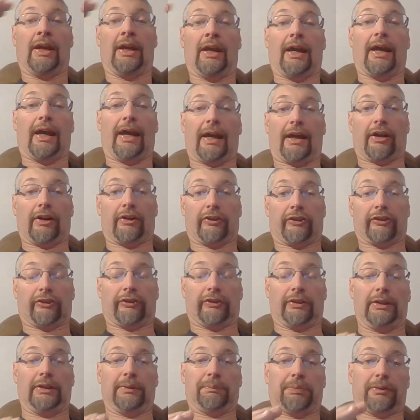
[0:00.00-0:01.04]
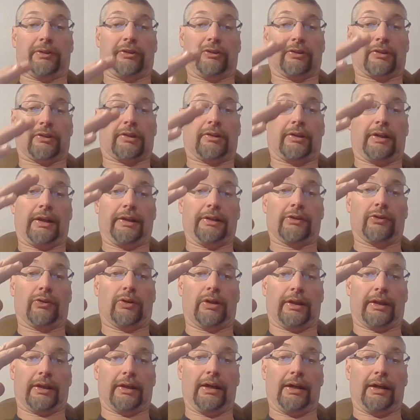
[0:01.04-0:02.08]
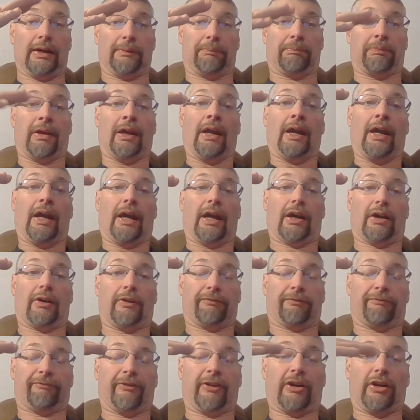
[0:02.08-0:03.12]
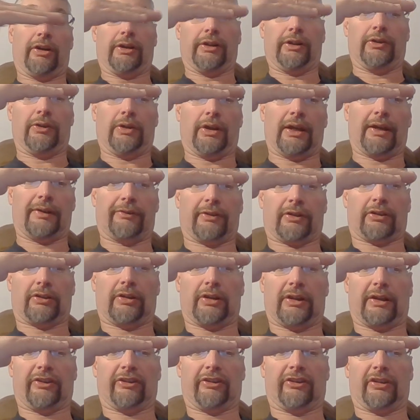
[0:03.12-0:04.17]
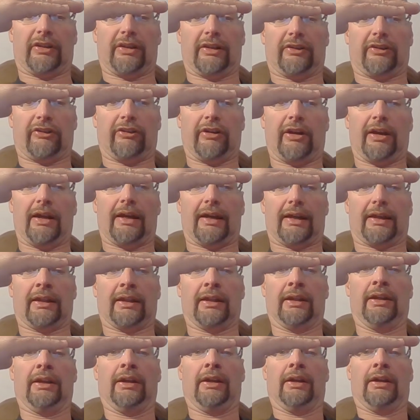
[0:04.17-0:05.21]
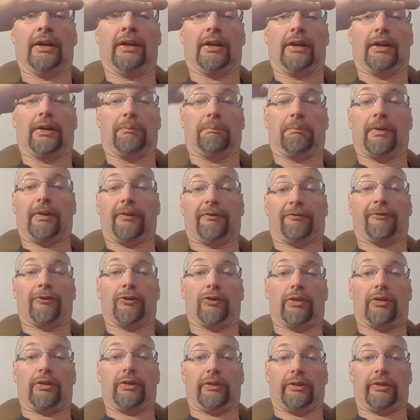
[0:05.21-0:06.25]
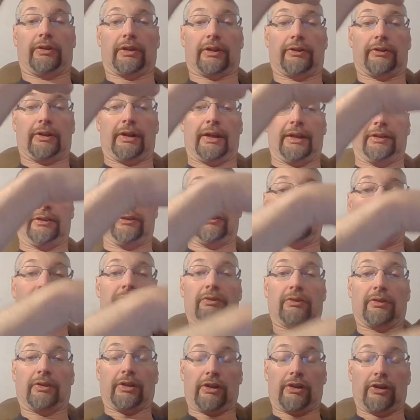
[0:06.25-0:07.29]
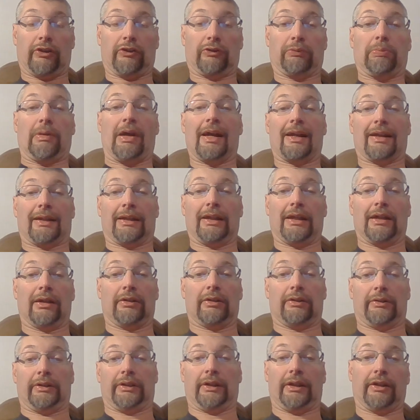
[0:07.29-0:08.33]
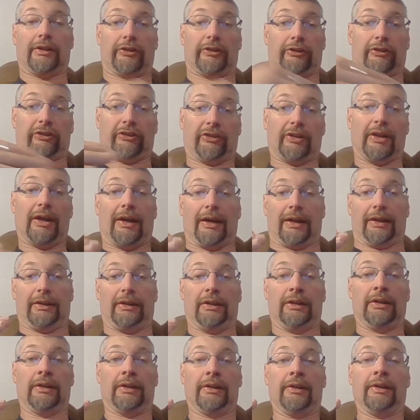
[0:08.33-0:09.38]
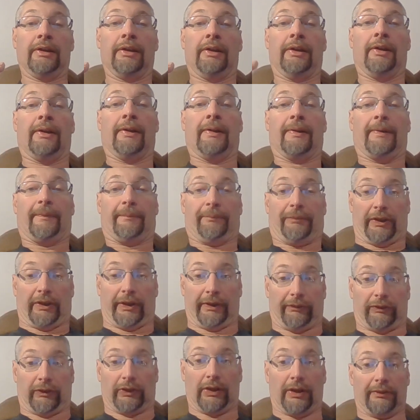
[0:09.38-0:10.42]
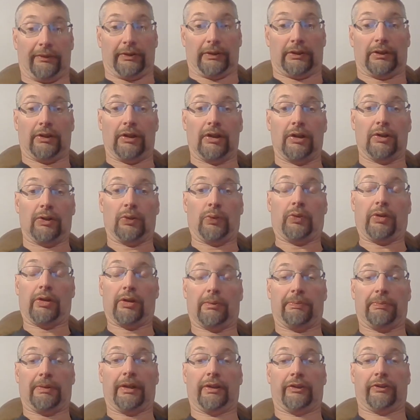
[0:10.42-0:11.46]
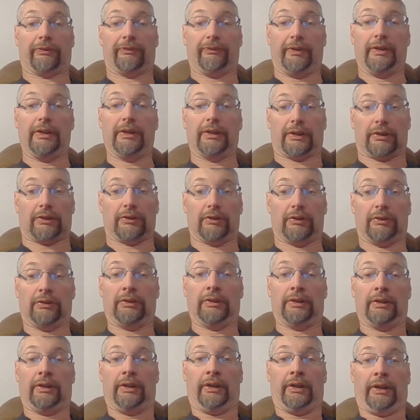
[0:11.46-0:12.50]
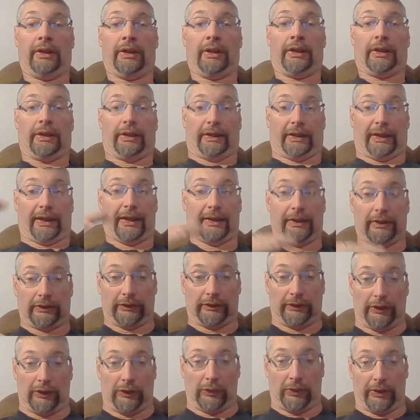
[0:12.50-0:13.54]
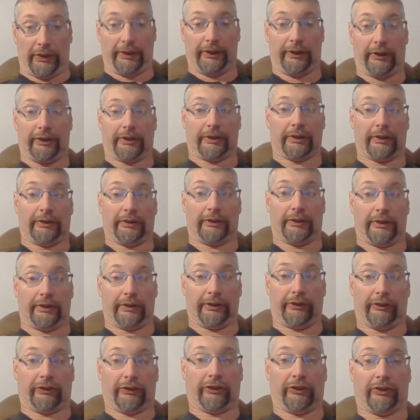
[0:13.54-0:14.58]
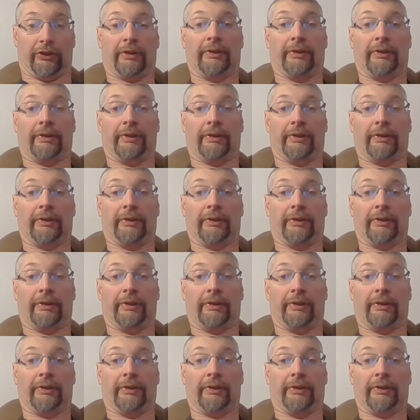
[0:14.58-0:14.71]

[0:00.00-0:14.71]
How steep is the grade going up? How far do you have across that track before the grade goes back down on the other side? If you have a long wheelbase vehicle, and a low underclearance,